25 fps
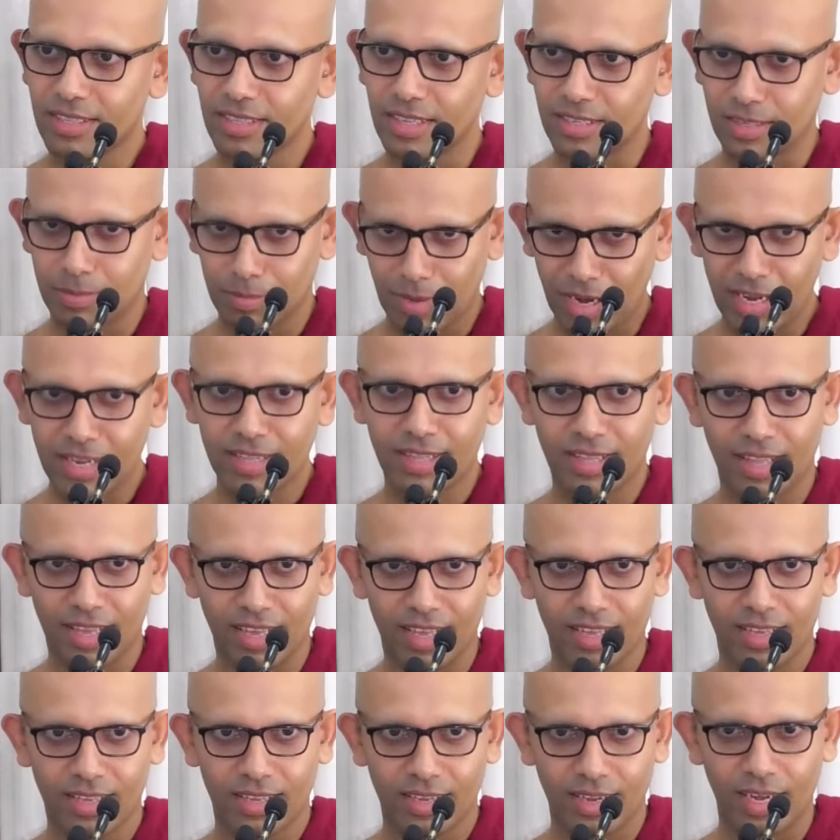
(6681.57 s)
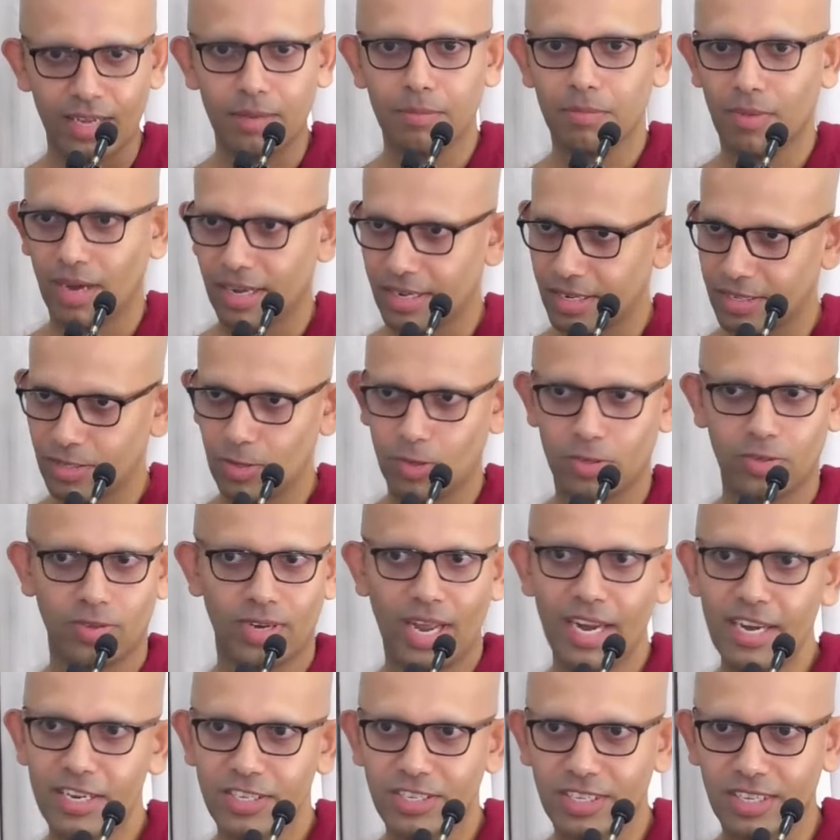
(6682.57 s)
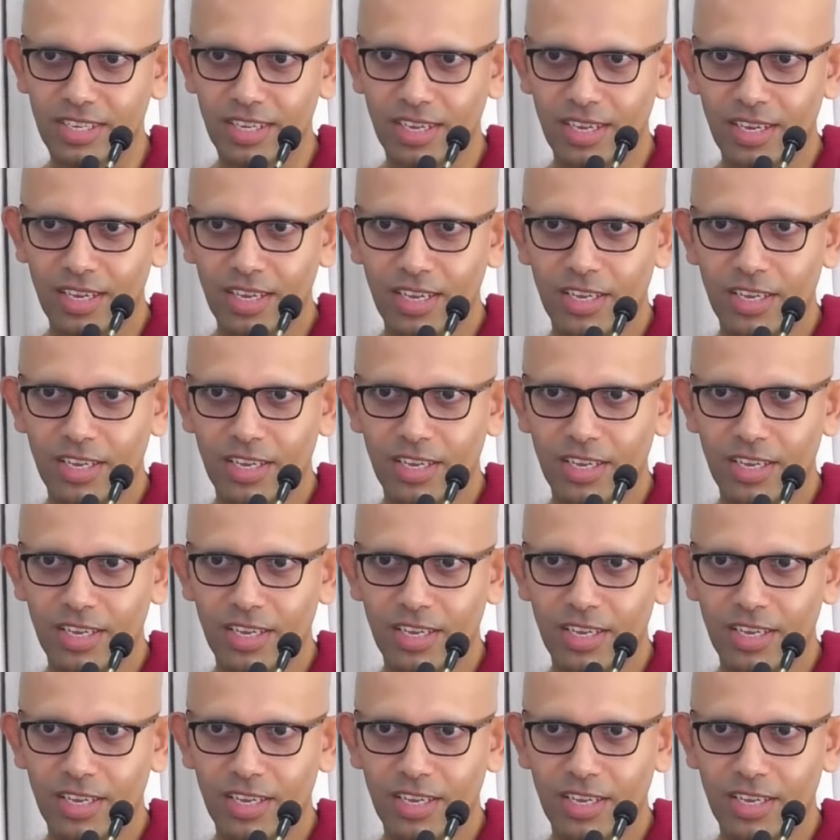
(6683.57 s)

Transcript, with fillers: There's a mind there. Right? Mind is also an energy.